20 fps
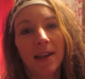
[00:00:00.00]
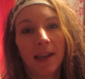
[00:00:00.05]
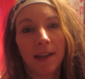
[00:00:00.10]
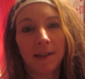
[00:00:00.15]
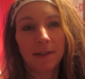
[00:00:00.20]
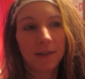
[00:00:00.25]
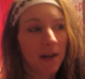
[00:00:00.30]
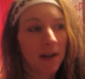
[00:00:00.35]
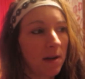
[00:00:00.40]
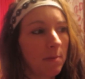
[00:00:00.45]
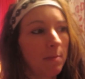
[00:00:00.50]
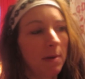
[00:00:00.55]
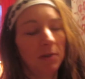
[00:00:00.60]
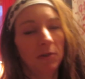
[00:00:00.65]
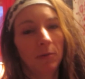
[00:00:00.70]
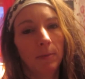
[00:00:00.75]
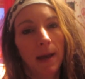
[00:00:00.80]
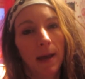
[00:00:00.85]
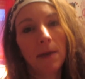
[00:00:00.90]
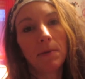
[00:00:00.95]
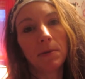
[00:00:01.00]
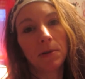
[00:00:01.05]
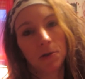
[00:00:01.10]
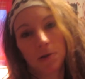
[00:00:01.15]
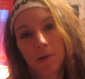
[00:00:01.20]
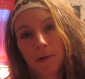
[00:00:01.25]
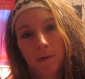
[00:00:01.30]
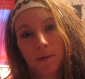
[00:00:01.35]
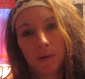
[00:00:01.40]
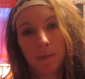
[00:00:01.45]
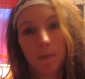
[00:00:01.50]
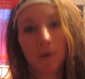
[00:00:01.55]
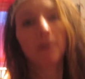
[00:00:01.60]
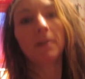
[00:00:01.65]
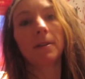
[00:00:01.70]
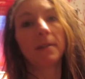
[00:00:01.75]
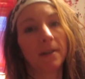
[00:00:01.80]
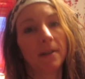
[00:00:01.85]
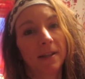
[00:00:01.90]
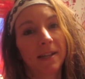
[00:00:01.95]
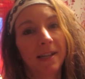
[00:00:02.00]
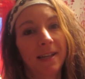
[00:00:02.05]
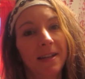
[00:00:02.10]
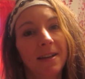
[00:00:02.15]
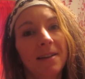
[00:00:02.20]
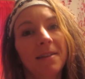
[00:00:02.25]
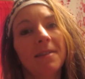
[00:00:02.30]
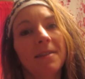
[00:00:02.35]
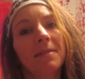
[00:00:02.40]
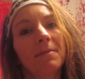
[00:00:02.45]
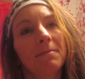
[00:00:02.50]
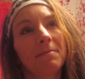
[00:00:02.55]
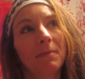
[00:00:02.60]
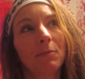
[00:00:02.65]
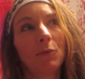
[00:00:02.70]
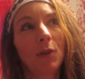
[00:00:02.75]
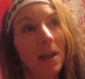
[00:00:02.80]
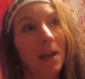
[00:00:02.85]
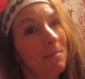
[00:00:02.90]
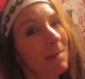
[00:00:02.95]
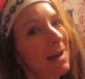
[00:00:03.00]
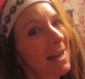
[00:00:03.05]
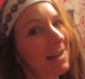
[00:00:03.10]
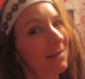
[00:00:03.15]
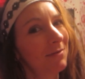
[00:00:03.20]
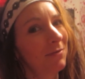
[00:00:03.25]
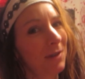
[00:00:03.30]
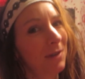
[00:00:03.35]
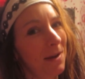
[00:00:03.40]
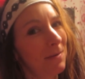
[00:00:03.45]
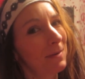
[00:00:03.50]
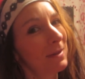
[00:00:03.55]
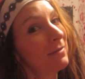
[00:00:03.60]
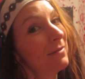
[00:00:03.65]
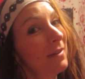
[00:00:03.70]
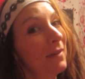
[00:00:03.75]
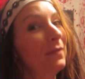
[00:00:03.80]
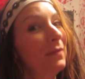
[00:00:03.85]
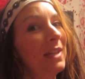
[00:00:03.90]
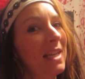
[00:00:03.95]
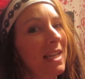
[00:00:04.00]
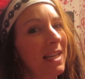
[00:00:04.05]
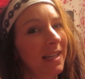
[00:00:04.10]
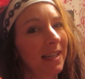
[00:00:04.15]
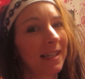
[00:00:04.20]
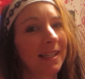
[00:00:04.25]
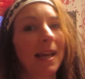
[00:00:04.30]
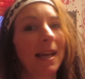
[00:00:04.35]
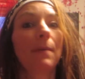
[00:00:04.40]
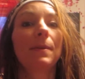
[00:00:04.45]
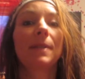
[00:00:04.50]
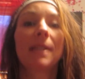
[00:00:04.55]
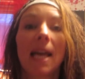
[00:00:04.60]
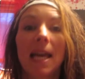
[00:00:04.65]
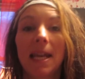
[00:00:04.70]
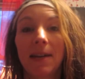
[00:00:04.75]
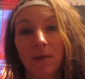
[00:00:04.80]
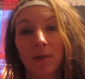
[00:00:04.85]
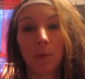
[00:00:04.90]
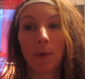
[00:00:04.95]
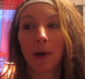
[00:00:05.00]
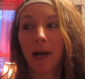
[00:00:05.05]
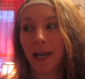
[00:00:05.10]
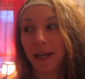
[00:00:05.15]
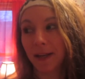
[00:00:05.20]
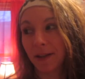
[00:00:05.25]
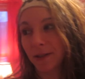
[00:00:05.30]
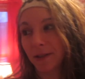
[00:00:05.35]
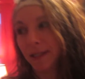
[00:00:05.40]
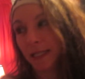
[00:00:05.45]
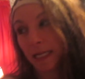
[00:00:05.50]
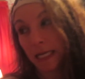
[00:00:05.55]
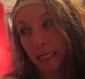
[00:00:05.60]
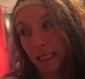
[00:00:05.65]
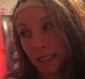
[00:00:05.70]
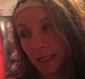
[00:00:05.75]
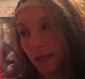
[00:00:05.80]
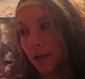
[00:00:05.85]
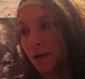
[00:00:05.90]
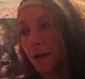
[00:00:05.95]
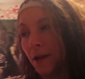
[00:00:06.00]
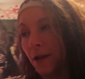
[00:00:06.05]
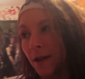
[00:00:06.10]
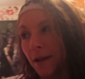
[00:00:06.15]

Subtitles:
It's not a bedroom I would choose personally. Well, I might have when I was 15 because I was kind of a wild teen.